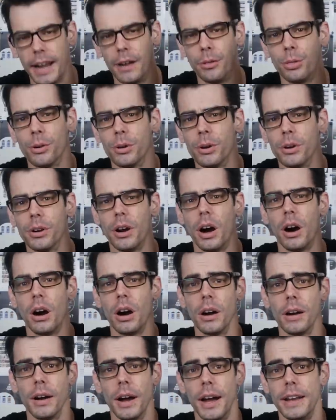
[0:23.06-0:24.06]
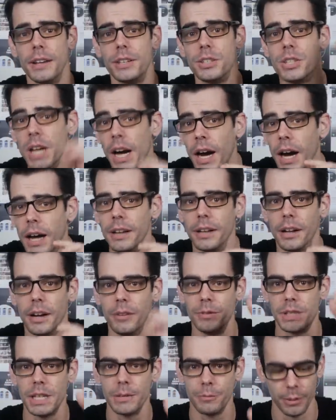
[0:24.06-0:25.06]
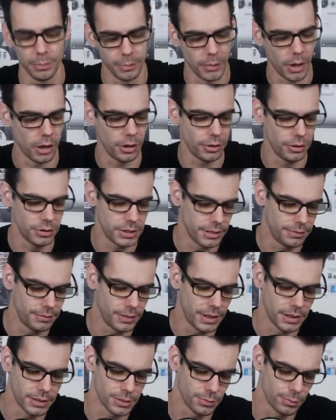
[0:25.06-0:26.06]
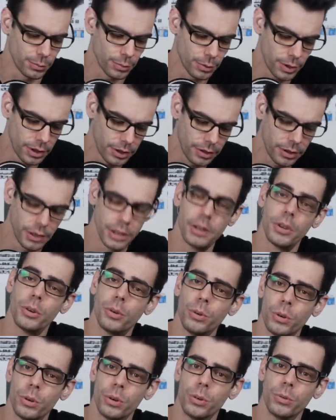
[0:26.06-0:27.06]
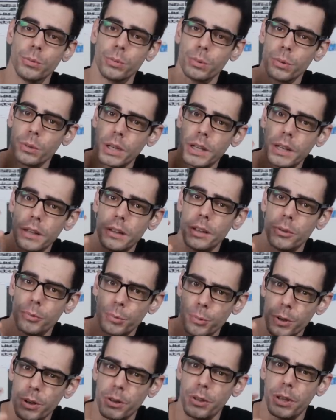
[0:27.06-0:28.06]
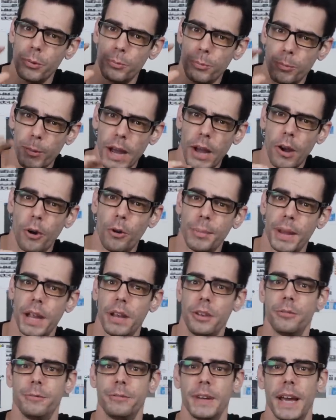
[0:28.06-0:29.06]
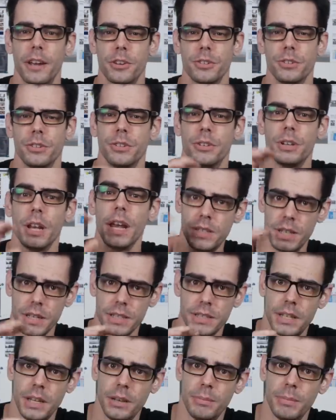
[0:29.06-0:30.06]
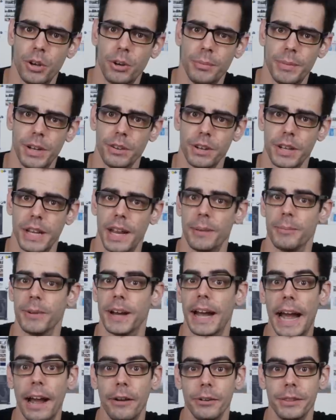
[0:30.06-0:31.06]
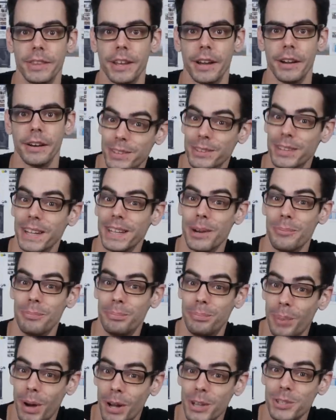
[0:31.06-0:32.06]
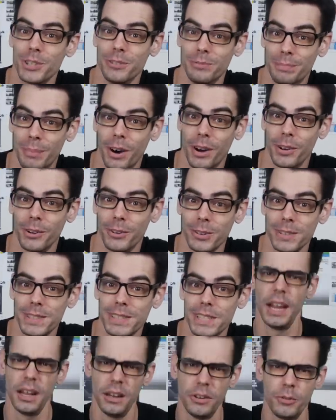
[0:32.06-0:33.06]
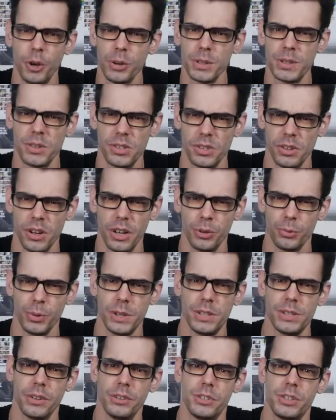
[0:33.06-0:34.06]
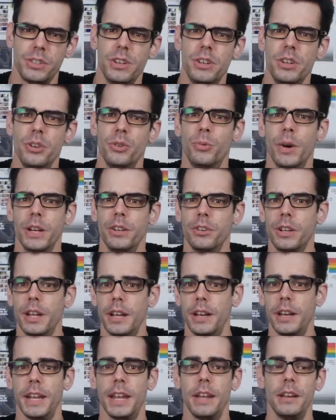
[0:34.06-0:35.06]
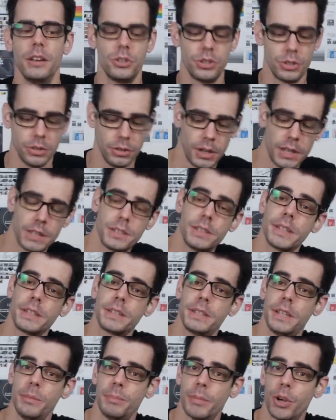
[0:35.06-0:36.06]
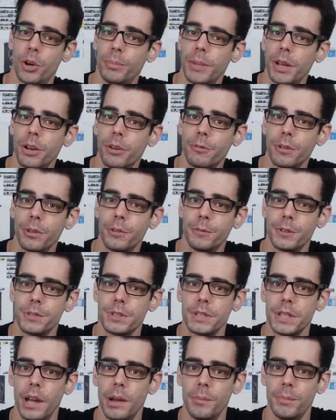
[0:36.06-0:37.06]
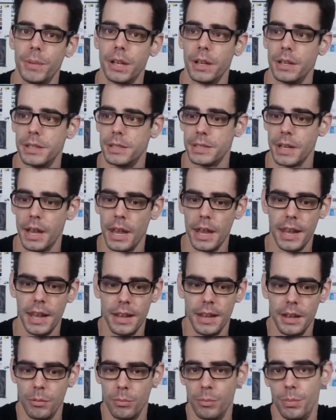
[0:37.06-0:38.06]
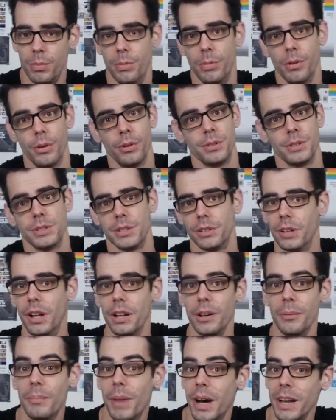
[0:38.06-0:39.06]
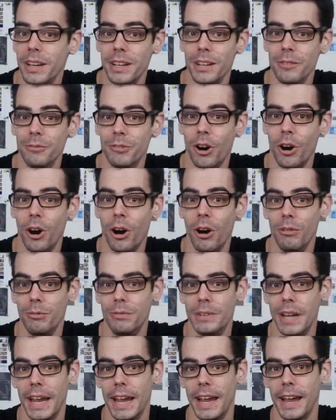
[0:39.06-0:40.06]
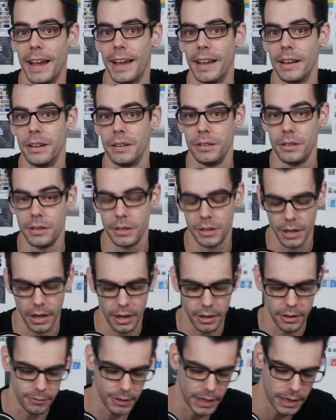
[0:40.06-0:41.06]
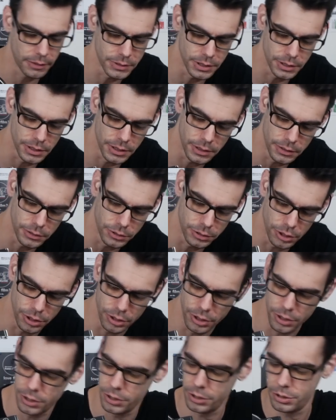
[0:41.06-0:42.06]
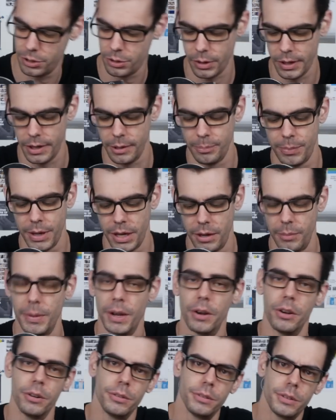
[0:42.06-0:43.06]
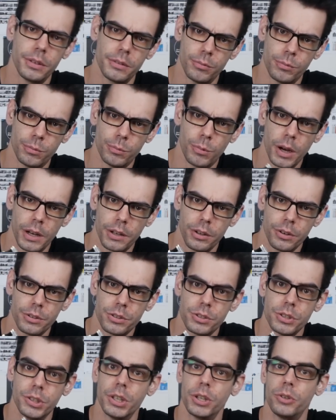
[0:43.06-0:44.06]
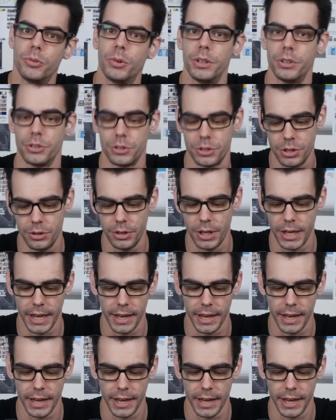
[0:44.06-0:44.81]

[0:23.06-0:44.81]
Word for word: And there are a ton of different models of this really cool, really well manufactured 16mm camera out there, like a bunch of models. And of course, there's a lot of research to do when you're getting into shooting 16mm for the first time, because there is a lot of money involved and you kind of have to learn quite a bit about what you're doing when you're shooting